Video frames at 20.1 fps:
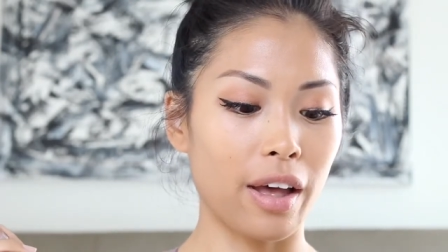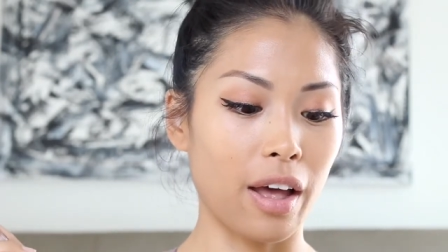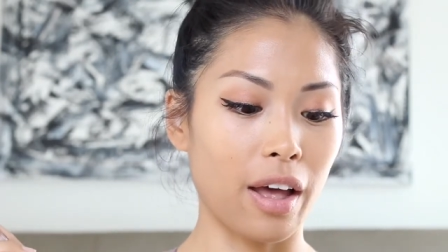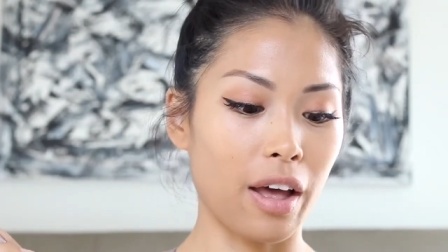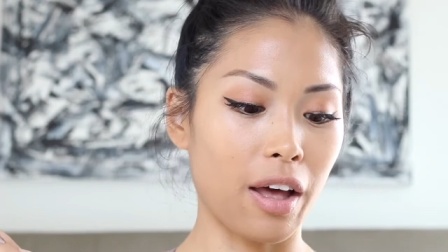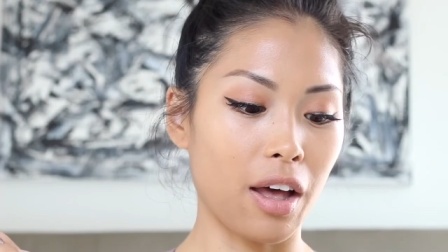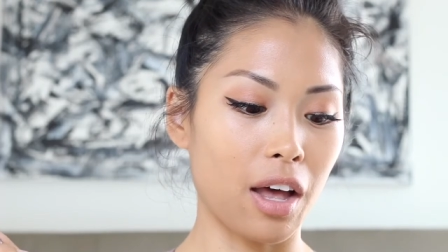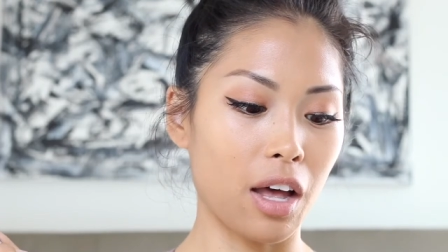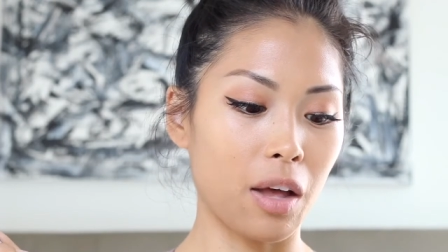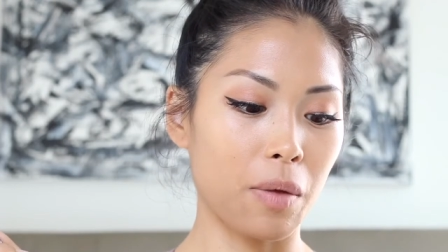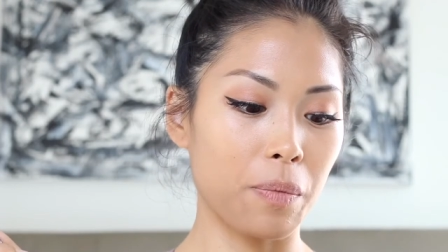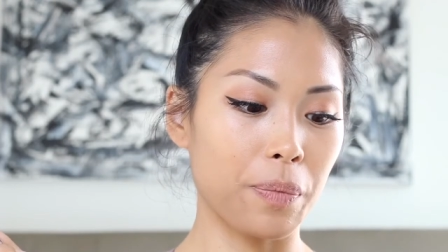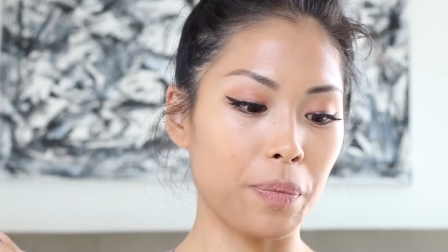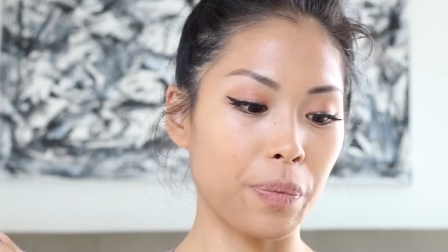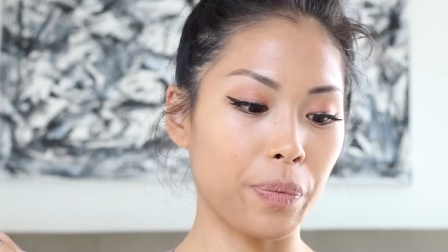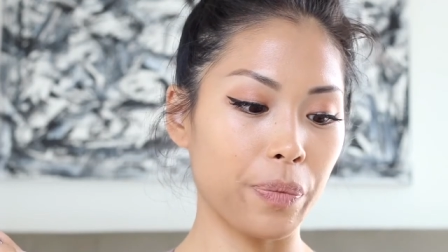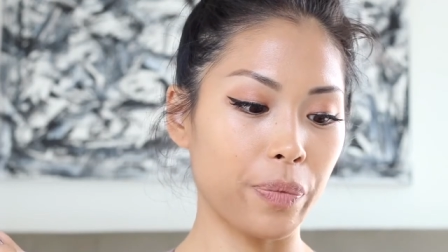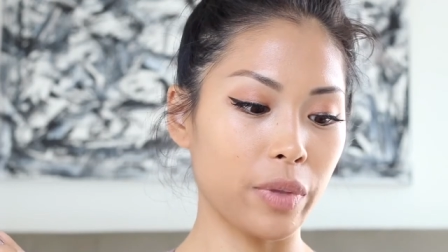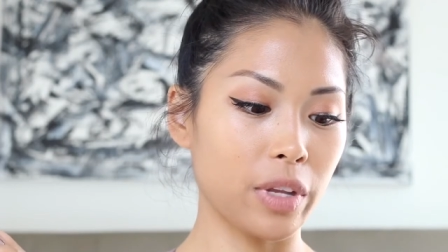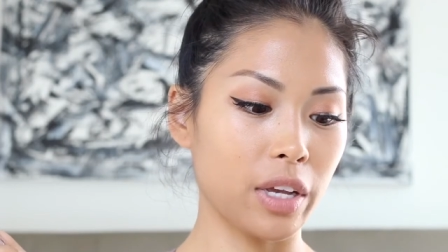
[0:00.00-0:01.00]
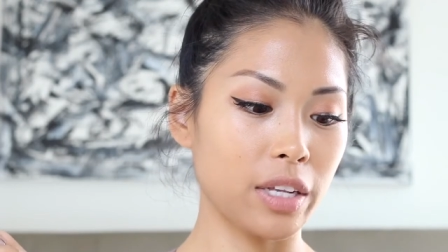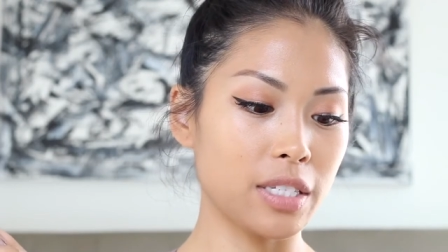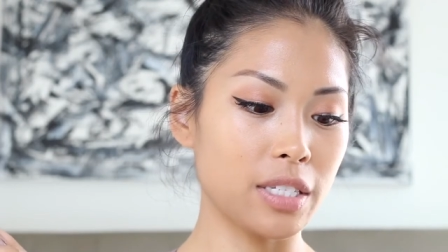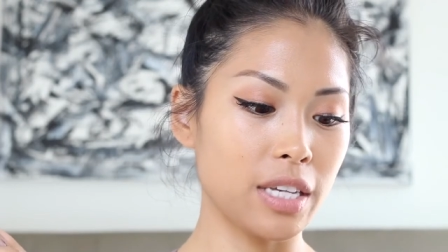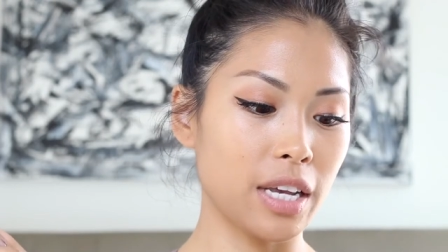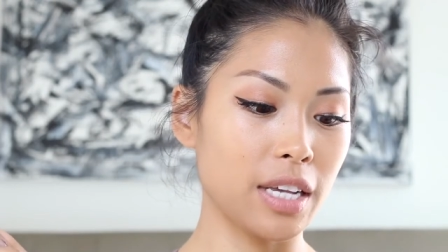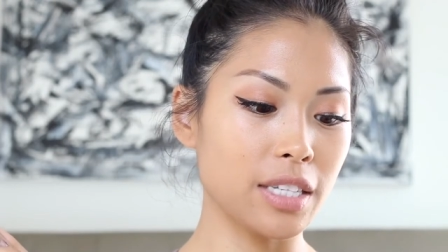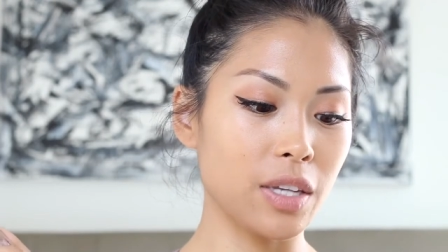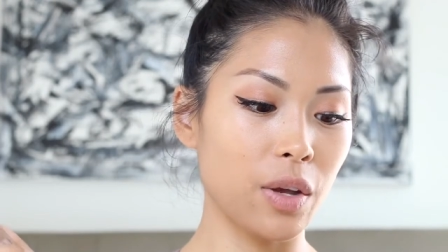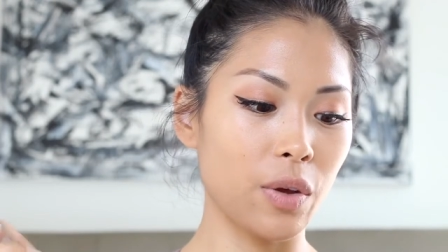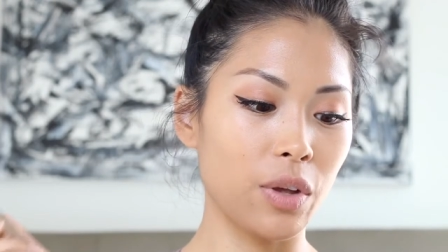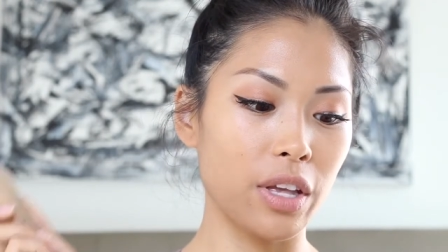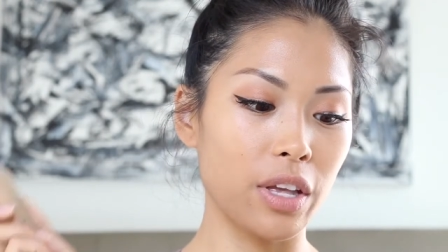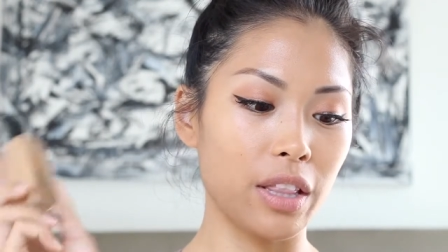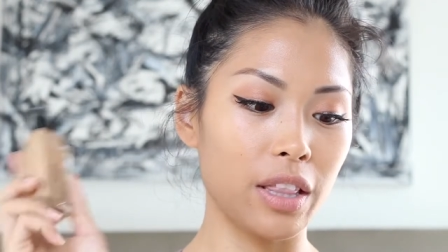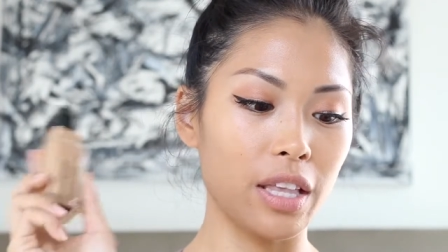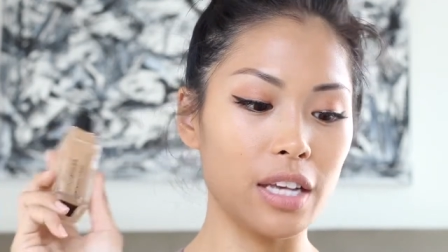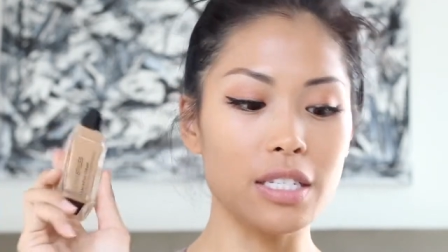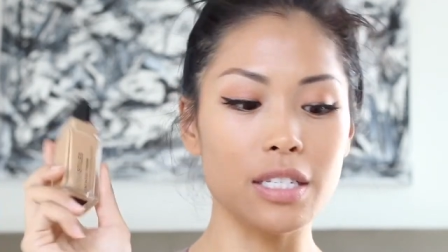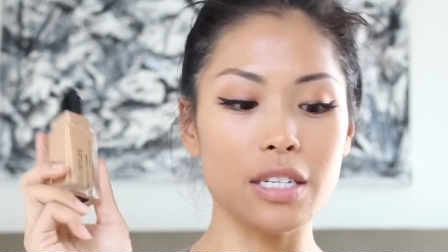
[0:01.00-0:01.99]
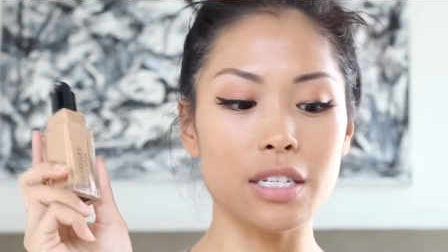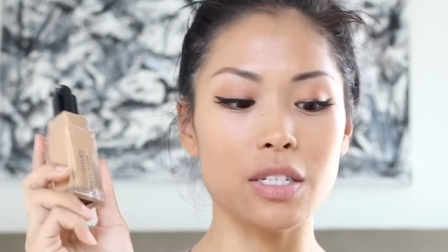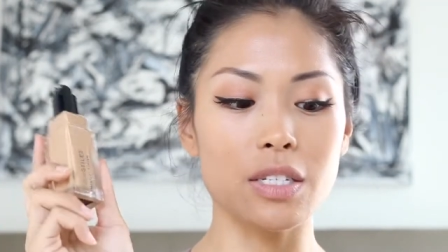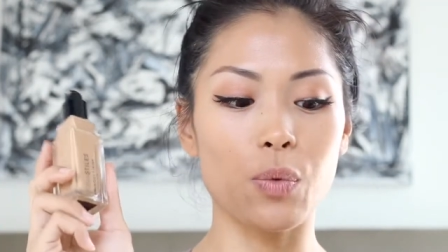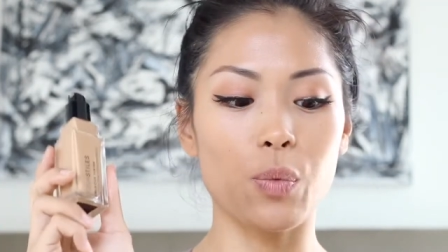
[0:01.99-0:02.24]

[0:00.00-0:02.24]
Um, it says, this is